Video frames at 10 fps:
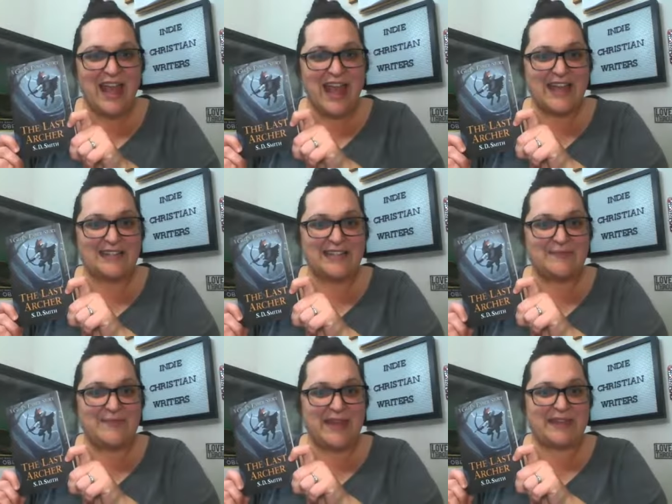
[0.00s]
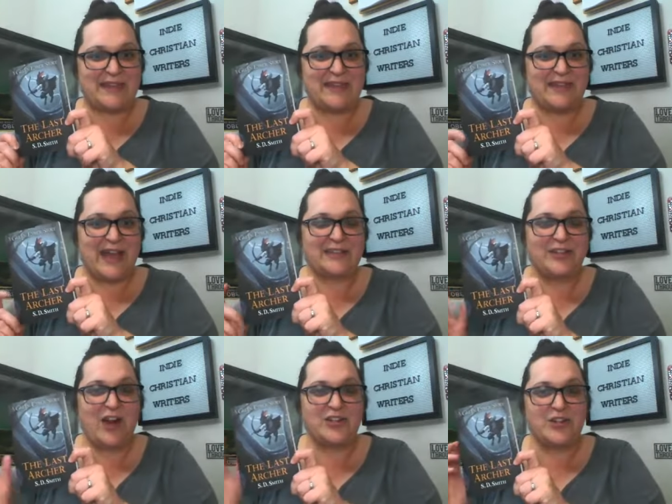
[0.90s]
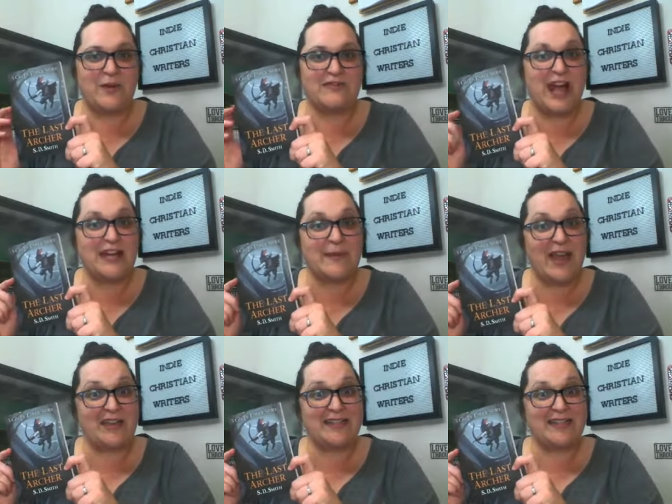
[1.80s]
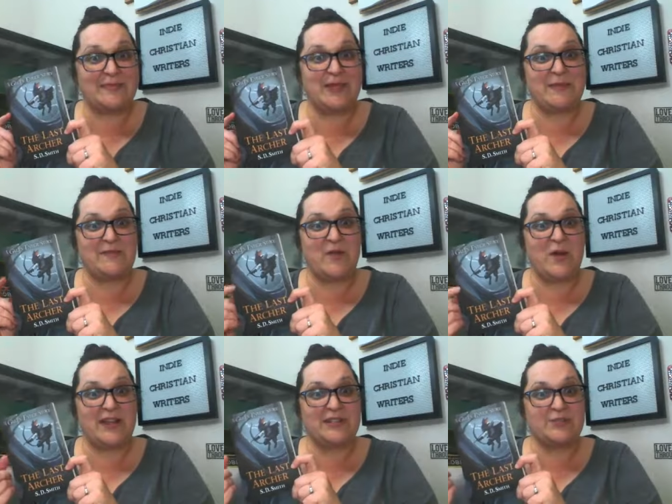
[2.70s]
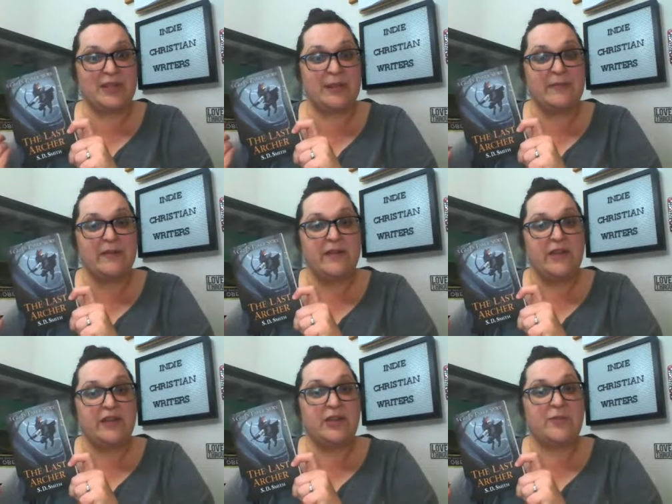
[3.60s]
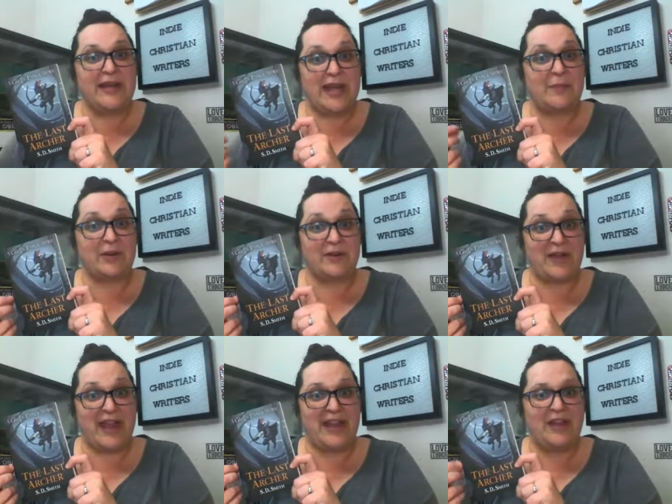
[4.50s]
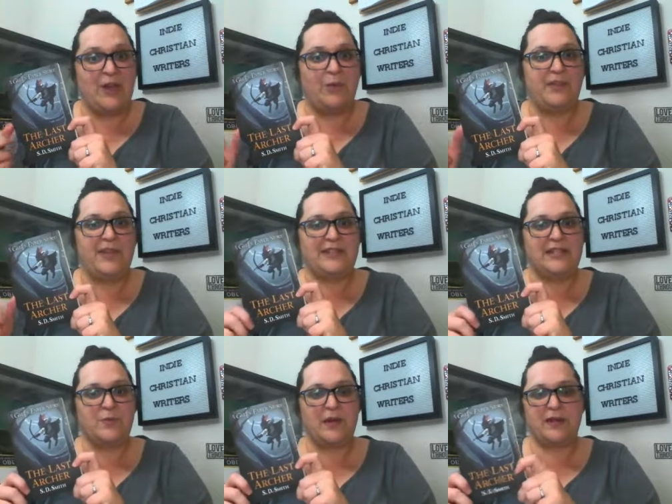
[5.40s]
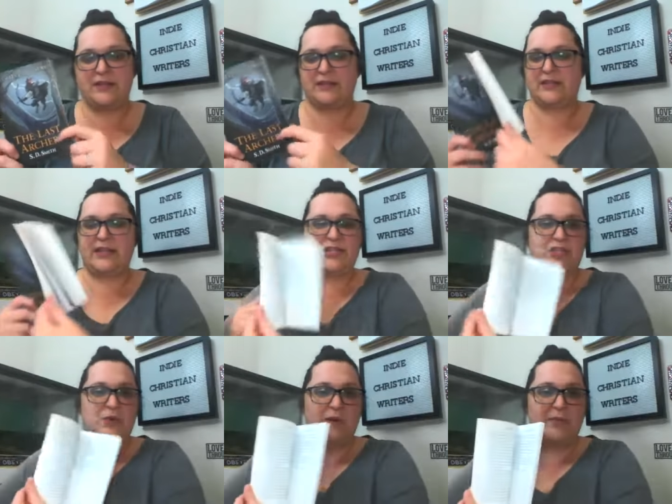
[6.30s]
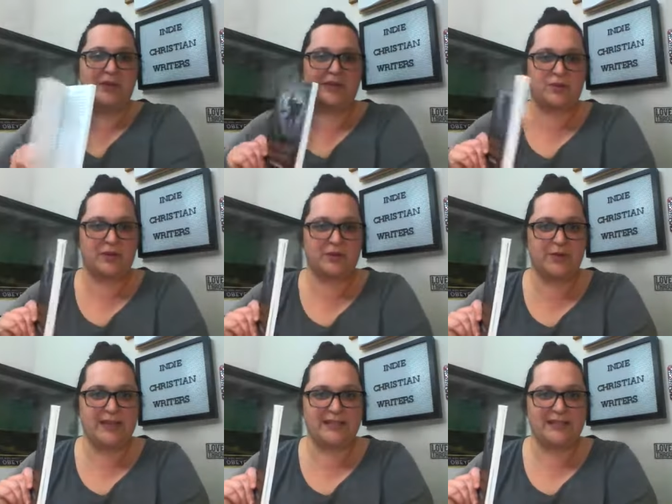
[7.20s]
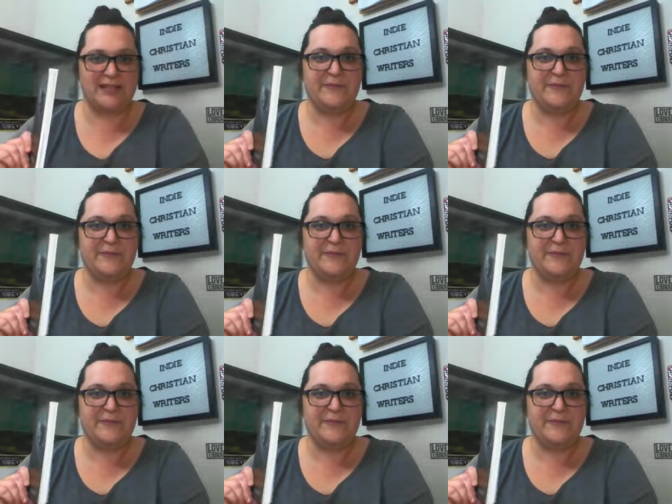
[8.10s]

S.D. Smith, The Last Archer. We've talked about S.D. Smith before in his Green, The Green Ember, right? Well, this is one of his, his short books, short stories